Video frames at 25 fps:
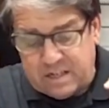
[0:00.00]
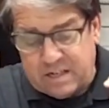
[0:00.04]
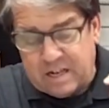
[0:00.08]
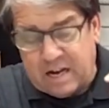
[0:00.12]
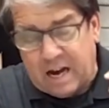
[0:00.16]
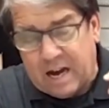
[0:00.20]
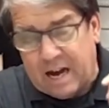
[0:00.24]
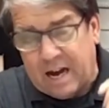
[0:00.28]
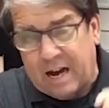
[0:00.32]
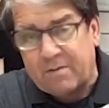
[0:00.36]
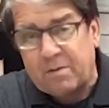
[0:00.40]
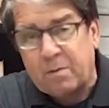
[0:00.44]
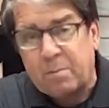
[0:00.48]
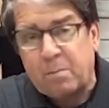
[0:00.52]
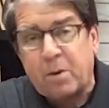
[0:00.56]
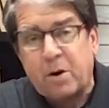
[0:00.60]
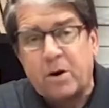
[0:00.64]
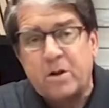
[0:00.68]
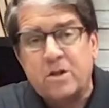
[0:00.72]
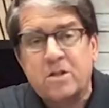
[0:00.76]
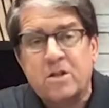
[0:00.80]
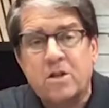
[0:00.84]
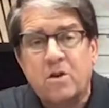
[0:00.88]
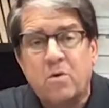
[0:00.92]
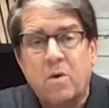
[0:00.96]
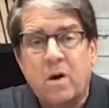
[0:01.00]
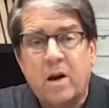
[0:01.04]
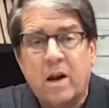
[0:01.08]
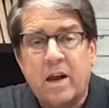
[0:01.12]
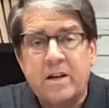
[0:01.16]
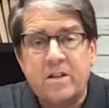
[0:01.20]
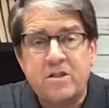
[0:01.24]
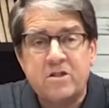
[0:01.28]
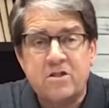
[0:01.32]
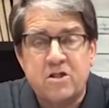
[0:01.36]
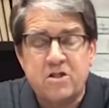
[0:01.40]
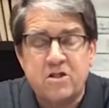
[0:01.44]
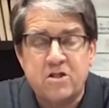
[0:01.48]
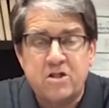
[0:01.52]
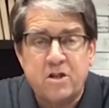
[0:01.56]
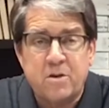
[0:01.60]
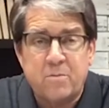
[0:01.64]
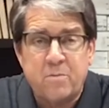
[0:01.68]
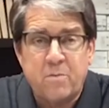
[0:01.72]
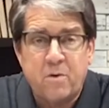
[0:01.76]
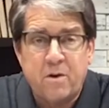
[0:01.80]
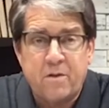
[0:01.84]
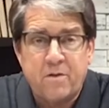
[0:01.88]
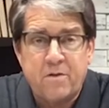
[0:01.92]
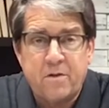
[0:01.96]
I have a personal
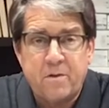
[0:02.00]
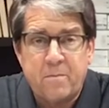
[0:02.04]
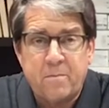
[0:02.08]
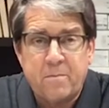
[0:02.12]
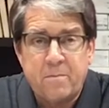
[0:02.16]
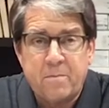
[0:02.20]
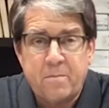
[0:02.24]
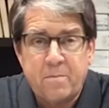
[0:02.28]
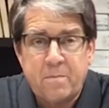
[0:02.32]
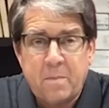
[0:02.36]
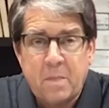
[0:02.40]
relationship with Him.